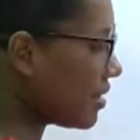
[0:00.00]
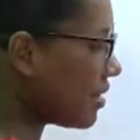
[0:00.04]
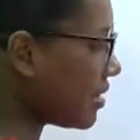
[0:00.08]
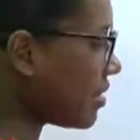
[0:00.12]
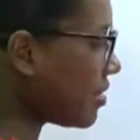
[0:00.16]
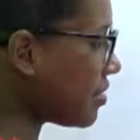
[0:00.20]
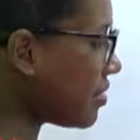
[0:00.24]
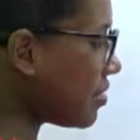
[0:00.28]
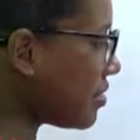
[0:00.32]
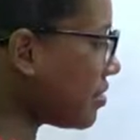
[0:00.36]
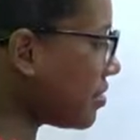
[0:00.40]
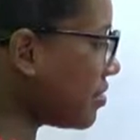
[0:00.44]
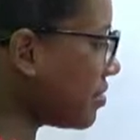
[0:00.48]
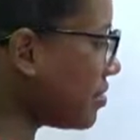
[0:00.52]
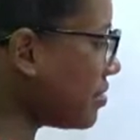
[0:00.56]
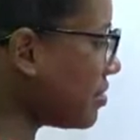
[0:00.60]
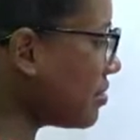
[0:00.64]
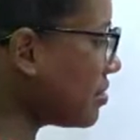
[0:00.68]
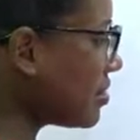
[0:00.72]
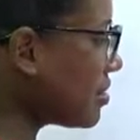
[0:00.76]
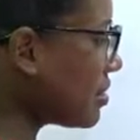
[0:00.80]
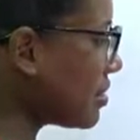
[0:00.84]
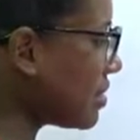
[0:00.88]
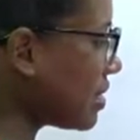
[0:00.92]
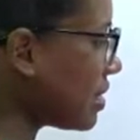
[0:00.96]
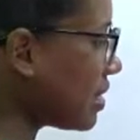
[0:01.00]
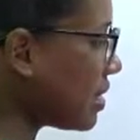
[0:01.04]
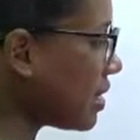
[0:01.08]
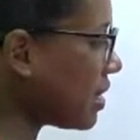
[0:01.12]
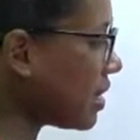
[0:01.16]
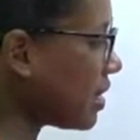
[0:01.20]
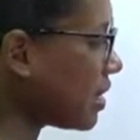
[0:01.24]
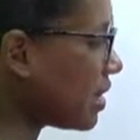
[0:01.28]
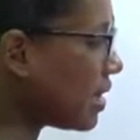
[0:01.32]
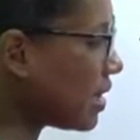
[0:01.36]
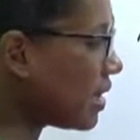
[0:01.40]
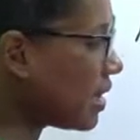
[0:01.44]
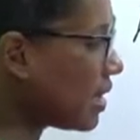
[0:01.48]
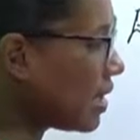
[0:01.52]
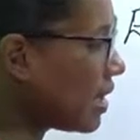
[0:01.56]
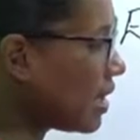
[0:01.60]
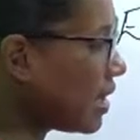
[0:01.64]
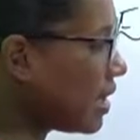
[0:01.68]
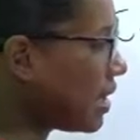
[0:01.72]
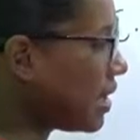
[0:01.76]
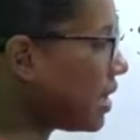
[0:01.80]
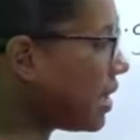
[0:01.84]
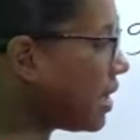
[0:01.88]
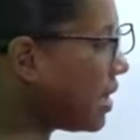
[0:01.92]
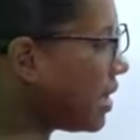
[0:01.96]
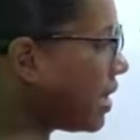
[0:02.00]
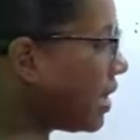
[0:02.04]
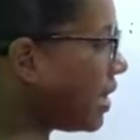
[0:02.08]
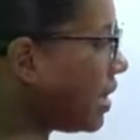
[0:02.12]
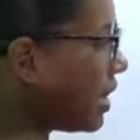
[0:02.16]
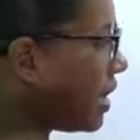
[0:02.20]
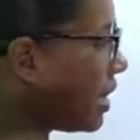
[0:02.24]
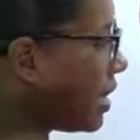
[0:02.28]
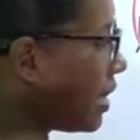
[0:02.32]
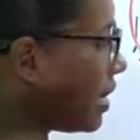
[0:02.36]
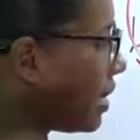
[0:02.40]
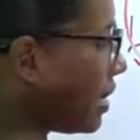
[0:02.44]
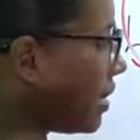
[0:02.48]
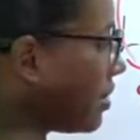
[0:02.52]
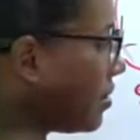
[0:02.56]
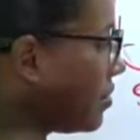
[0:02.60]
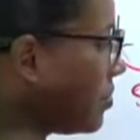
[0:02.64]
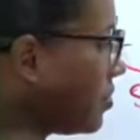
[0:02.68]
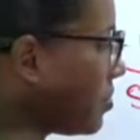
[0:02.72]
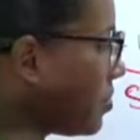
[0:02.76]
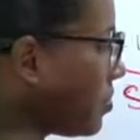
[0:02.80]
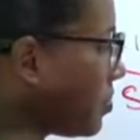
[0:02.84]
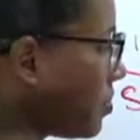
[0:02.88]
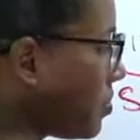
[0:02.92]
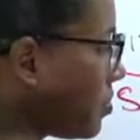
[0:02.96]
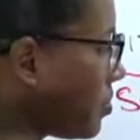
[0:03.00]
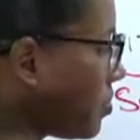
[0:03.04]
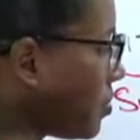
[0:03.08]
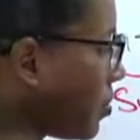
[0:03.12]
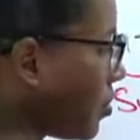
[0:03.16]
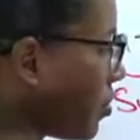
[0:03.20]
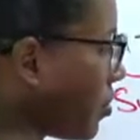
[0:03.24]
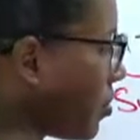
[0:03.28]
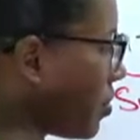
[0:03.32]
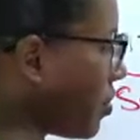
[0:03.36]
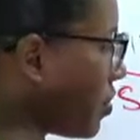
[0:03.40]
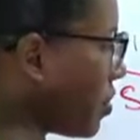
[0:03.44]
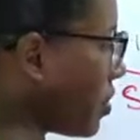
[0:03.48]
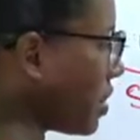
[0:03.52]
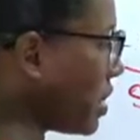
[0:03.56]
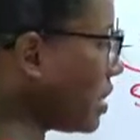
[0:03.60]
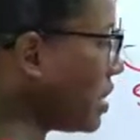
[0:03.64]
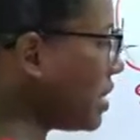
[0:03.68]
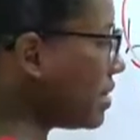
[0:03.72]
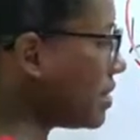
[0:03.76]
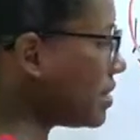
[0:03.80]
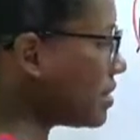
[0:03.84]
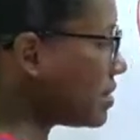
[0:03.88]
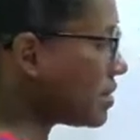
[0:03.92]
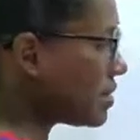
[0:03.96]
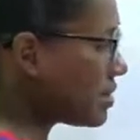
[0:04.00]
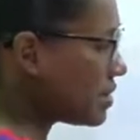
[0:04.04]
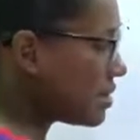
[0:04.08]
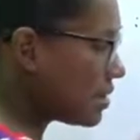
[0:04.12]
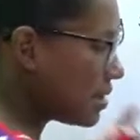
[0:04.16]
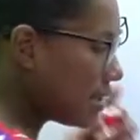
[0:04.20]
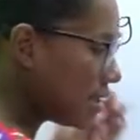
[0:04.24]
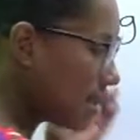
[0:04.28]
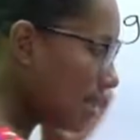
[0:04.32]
Girls and boys.